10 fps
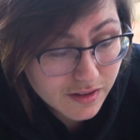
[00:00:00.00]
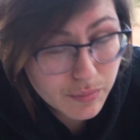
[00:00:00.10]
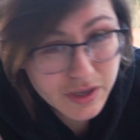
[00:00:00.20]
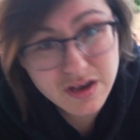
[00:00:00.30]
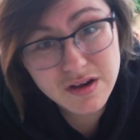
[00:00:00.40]

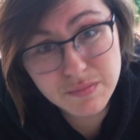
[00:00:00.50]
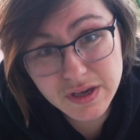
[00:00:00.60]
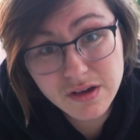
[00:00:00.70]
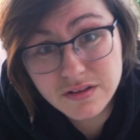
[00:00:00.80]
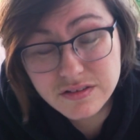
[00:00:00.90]
but I can't be
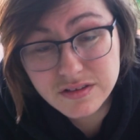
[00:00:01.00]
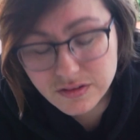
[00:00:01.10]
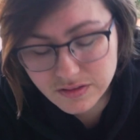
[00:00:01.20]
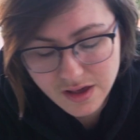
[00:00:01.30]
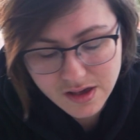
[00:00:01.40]
asked to
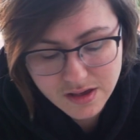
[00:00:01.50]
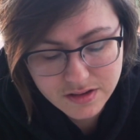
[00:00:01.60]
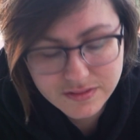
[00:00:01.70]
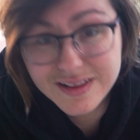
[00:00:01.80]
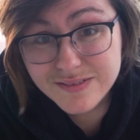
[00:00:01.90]
do
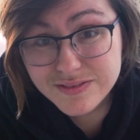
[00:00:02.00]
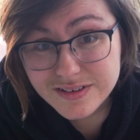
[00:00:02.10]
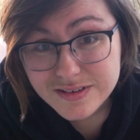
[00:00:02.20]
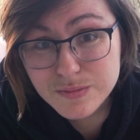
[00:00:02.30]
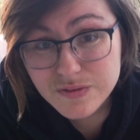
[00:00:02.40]
that. Never
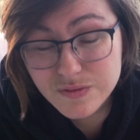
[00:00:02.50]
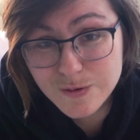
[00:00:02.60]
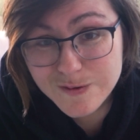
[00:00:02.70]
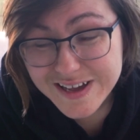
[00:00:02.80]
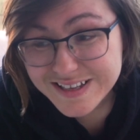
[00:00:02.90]
done it
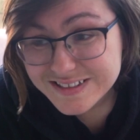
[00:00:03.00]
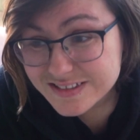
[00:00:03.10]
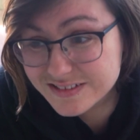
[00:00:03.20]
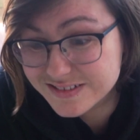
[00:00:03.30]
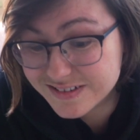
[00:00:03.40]
before, and
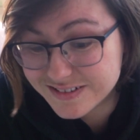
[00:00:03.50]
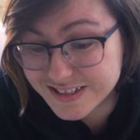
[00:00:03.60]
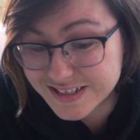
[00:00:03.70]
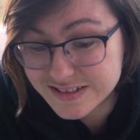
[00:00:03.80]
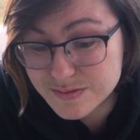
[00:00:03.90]
it's
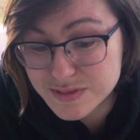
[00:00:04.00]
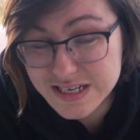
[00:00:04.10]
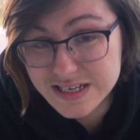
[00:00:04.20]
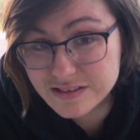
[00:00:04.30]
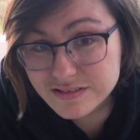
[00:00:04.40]
slightly
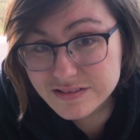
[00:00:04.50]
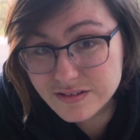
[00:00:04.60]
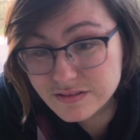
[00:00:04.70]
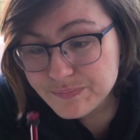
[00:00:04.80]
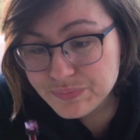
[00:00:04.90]
intimidating,
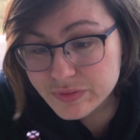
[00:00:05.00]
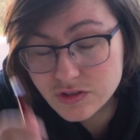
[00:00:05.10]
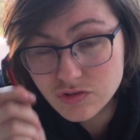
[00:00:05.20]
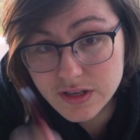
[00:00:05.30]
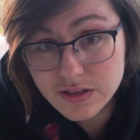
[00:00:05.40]
so I'm
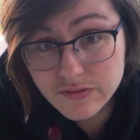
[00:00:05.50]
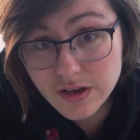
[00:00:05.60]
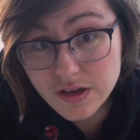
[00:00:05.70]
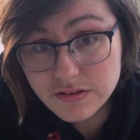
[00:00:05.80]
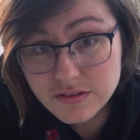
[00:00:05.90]
gonna try this
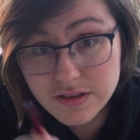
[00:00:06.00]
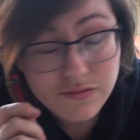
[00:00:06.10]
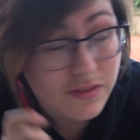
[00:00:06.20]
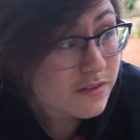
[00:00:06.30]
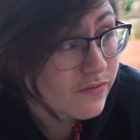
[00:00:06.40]
first.
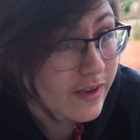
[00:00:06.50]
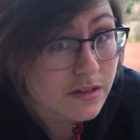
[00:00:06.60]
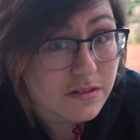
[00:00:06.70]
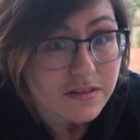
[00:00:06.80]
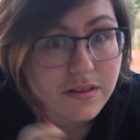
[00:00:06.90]
If this
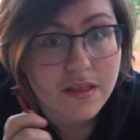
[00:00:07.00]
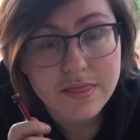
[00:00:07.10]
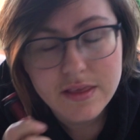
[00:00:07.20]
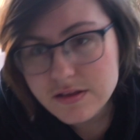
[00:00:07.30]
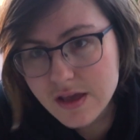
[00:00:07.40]
fails,
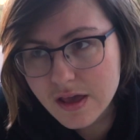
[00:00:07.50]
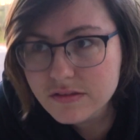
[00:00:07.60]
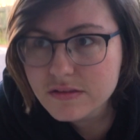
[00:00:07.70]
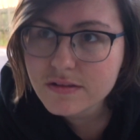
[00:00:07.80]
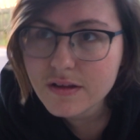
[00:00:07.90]
then
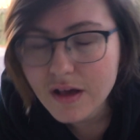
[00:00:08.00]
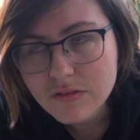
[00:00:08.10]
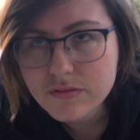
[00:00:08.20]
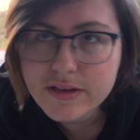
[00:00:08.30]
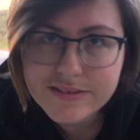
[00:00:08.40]
yes, I'll
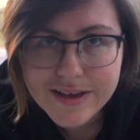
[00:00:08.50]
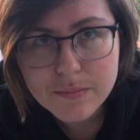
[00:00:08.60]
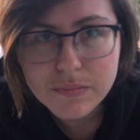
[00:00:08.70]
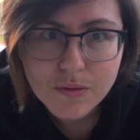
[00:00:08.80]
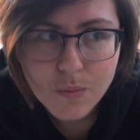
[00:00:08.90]

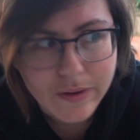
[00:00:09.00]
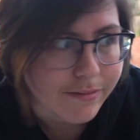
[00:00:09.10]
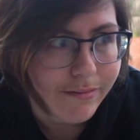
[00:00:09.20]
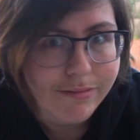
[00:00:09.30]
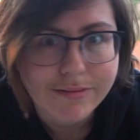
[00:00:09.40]
retape the wheel.